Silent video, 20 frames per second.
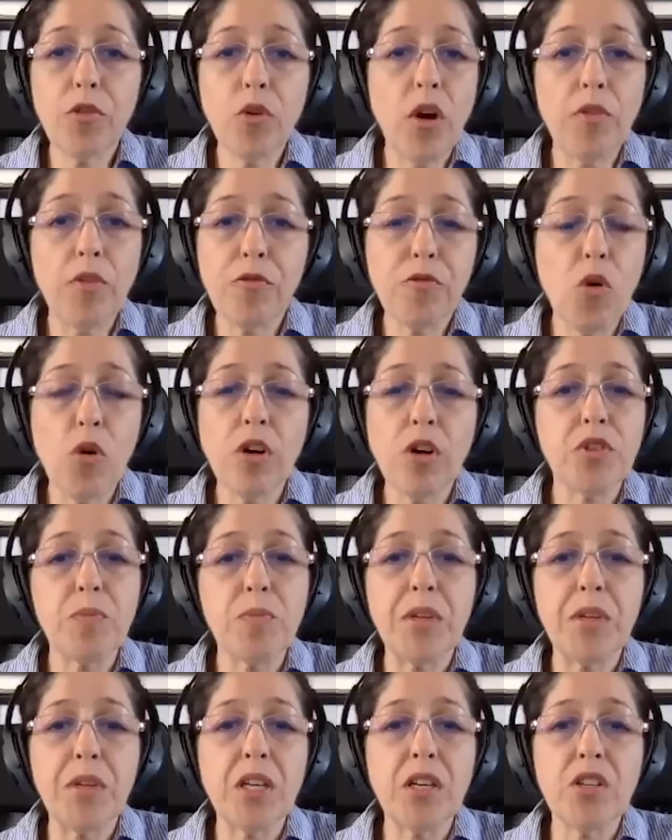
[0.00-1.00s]
of course,
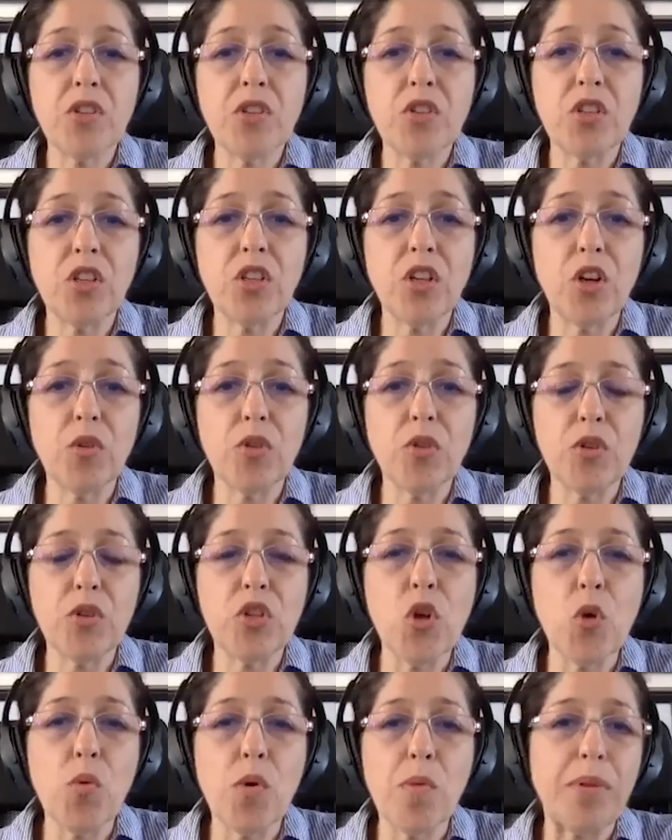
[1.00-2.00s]
because, there is
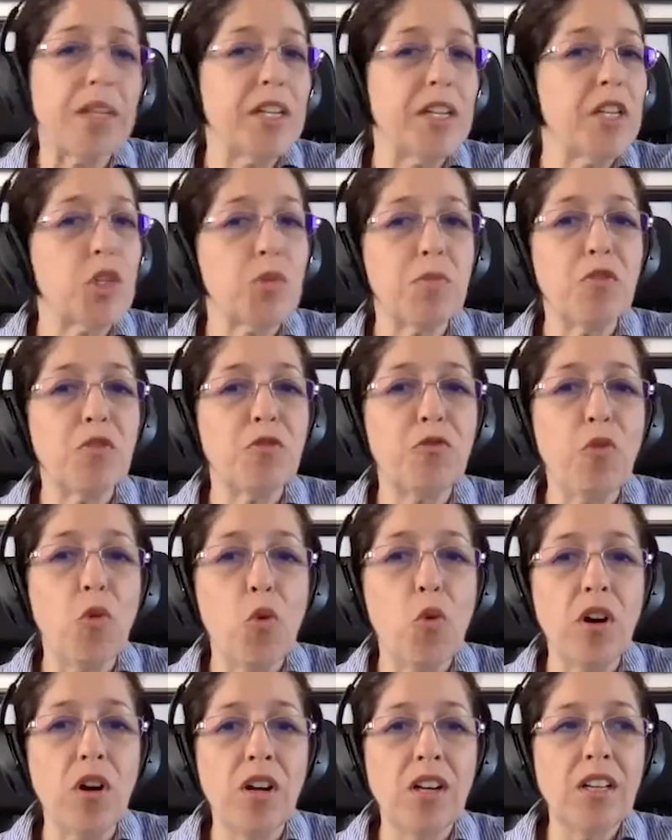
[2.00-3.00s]
no replacement
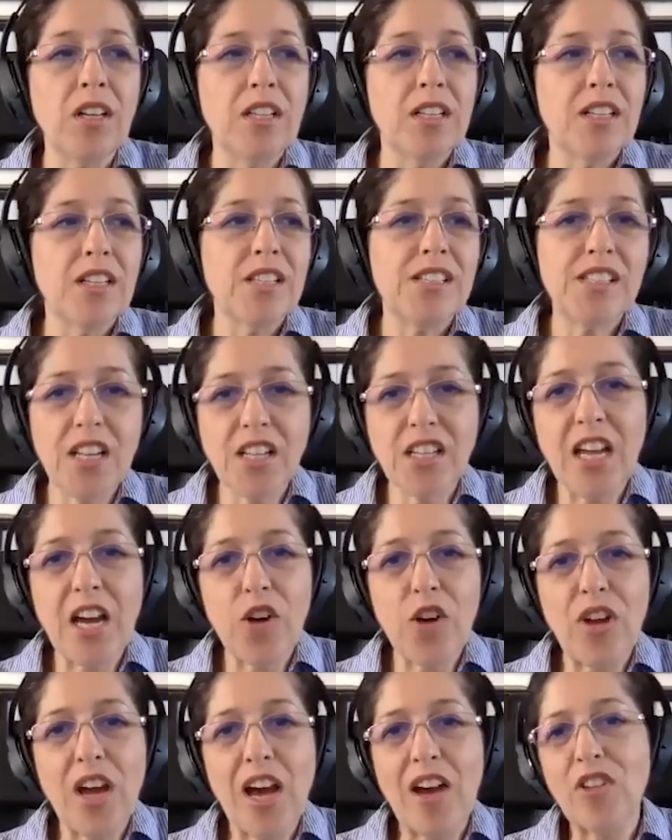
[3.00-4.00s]
for sitting
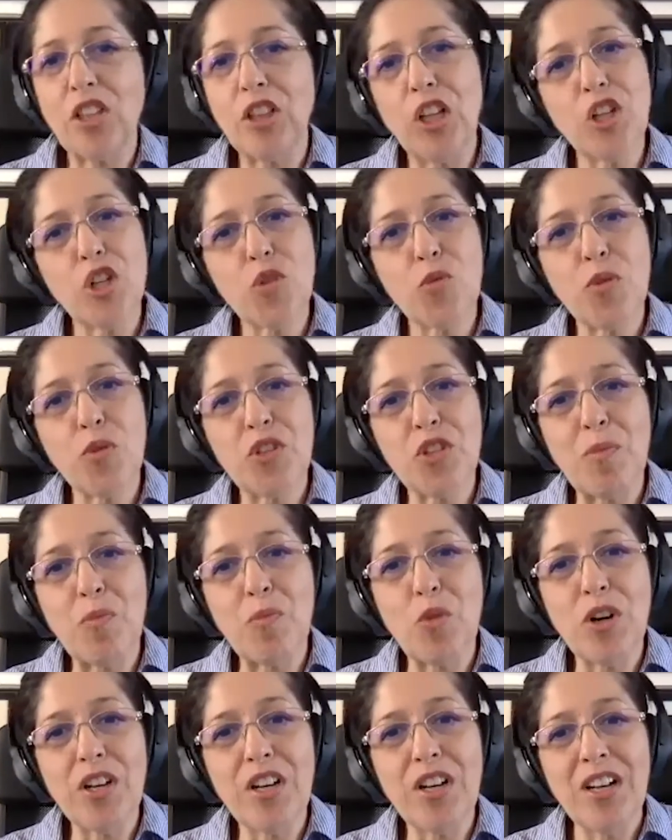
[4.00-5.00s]
down, having lunch with
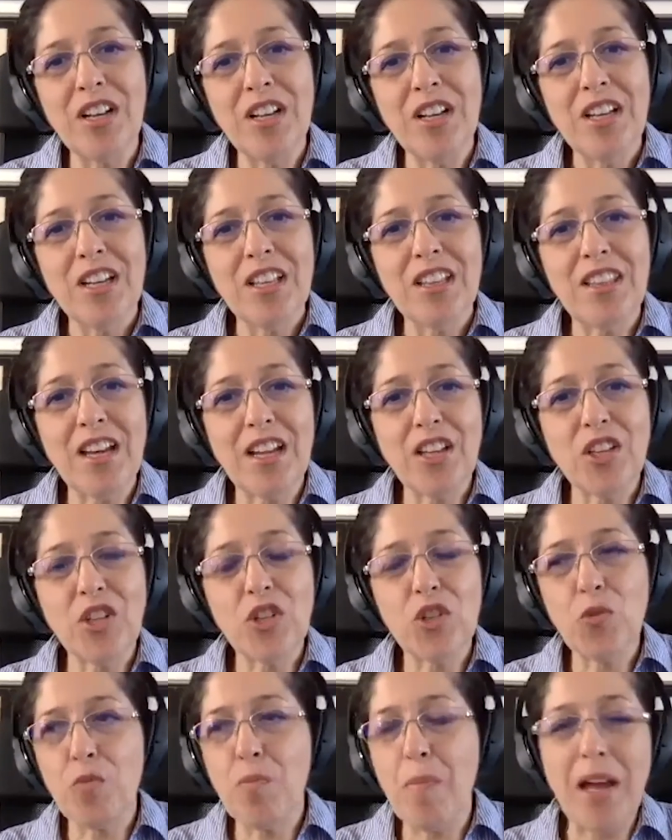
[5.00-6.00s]
someone that
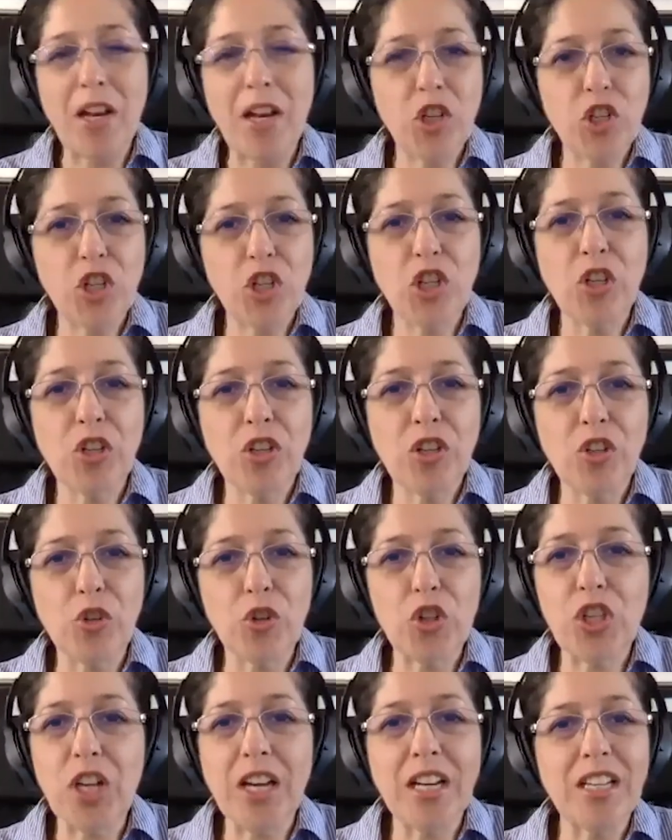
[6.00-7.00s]
is managing your
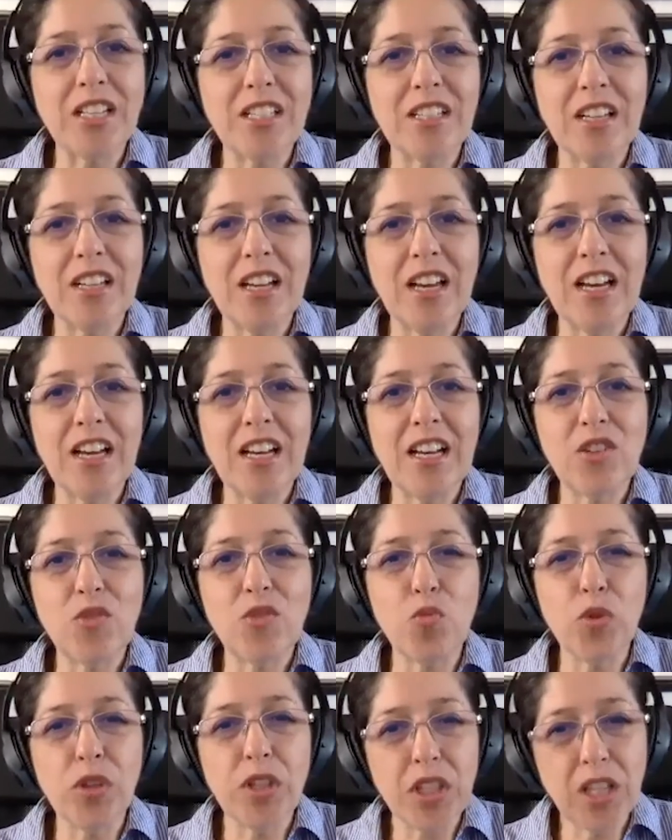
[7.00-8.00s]
site
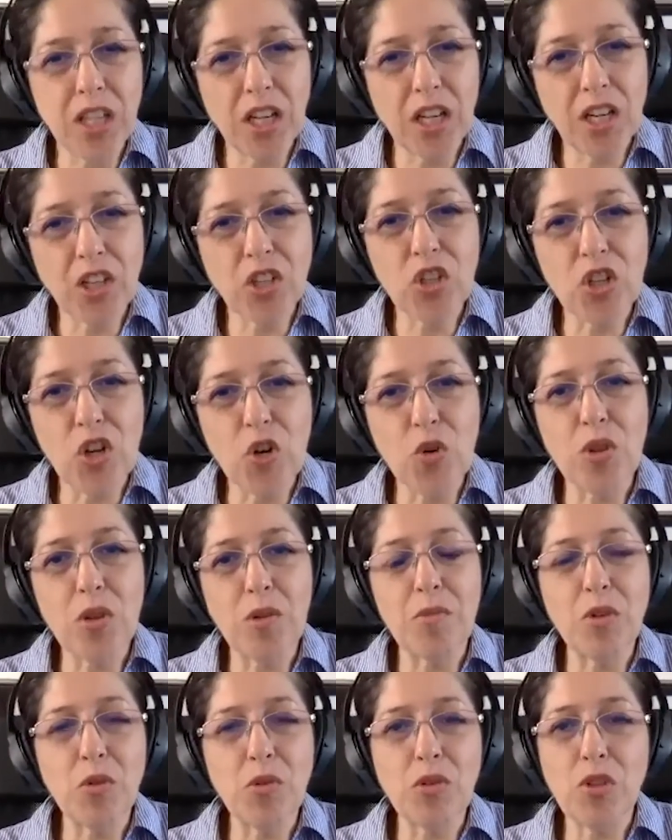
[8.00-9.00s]
and really getting to know
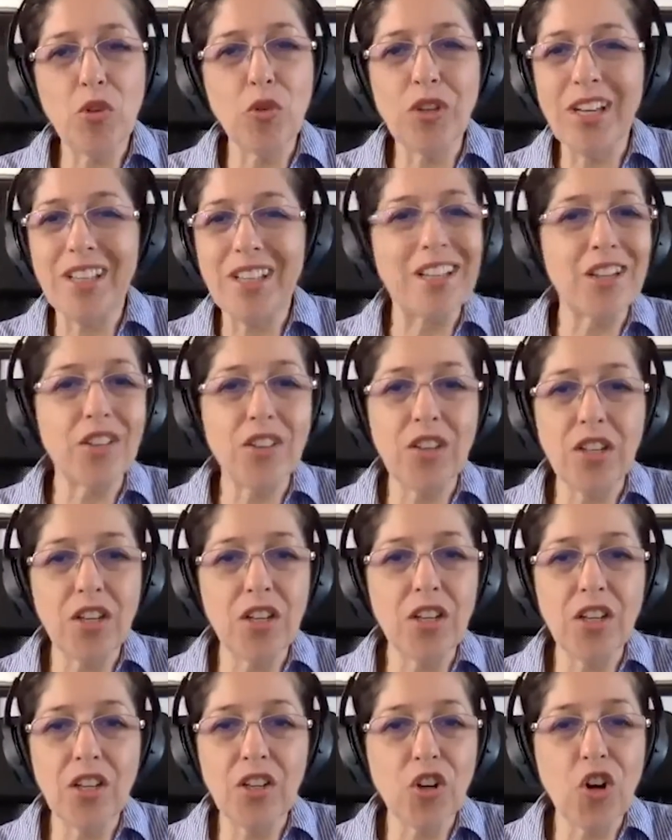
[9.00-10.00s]
them. You don't get that
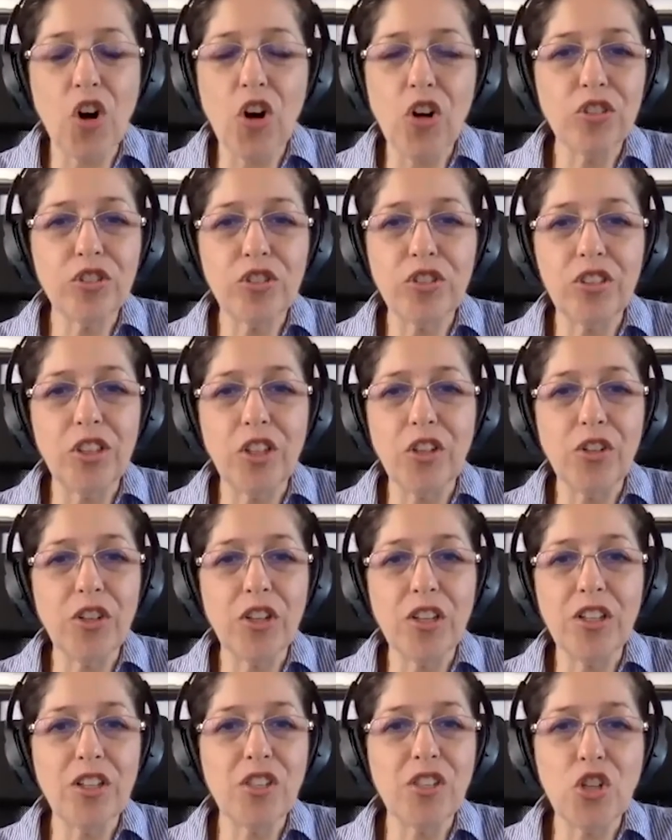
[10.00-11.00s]
in a call, in
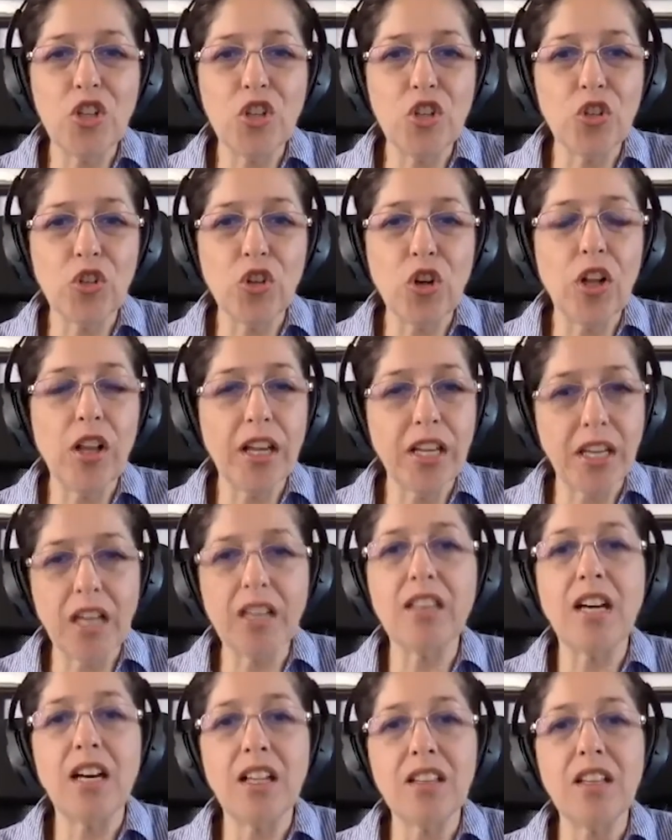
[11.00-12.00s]
a digital call. I
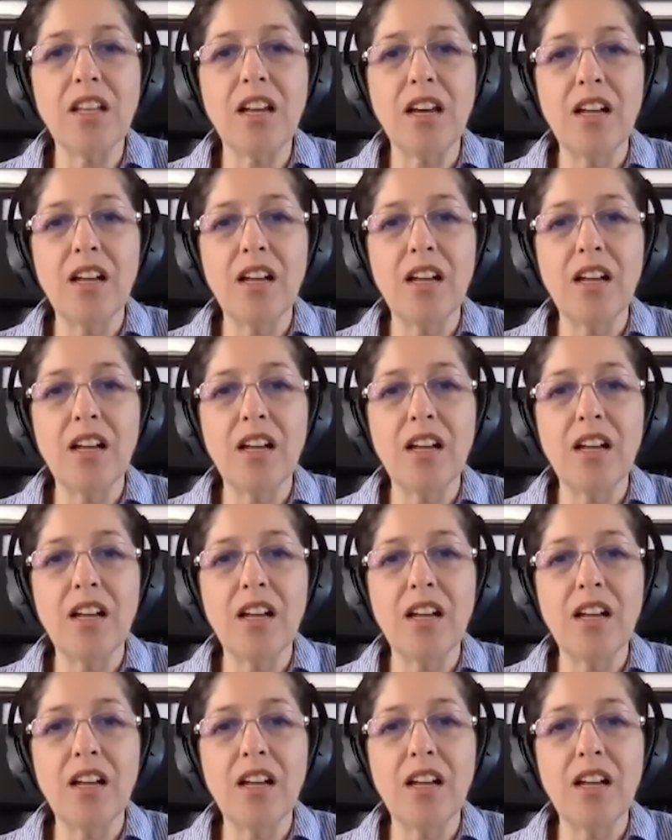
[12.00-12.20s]
get that.